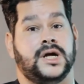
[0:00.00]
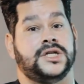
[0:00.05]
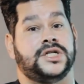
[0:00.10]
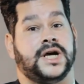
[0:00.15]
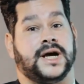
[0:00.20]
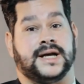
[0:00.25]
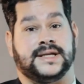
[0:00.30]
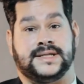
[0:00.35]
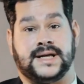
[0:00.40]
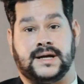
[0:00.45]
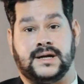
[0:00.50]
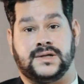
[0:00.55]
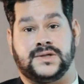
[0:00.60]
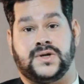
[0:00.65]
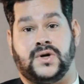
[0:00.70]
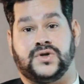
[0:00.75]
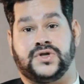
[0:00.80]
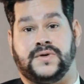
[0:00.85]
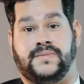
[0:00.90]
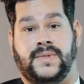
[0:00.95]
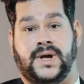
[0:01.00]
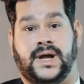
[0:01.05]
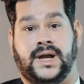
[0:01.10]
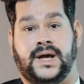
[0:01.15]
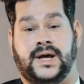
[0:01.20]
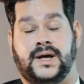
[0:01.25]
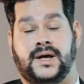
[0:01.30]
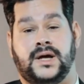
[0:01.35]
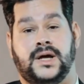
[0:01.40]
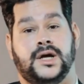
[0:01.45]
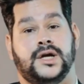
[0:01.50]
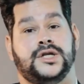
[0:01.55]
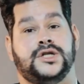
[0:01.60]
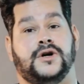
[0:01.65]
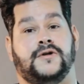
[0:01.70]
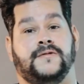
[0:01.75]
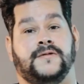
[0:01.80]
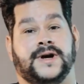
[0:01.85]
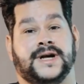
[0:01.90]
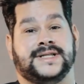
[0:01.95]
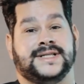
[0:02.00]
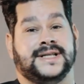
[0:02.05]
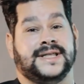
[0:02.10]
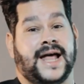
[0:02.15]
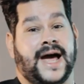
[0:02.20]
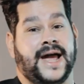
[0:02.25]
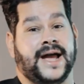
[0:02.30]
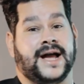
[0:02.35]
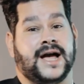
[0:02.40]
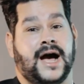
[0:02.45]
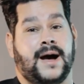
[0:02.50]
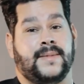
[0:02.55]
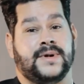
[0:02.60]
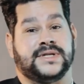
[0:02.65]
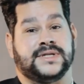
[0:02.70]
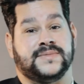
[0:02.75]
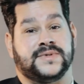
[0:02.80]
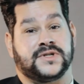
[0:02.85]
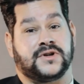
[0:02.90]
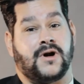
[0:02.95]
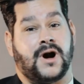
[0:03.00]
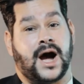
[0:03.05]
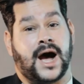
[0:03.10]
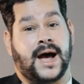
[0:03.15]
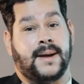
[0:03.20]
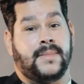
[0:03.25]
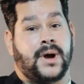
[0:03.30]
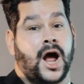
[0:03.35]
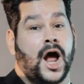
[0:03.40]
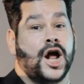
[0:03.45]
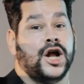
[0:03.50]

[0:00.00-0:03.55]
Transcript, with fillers: Check us out on social media. Don't forget to like, comment, subscribe.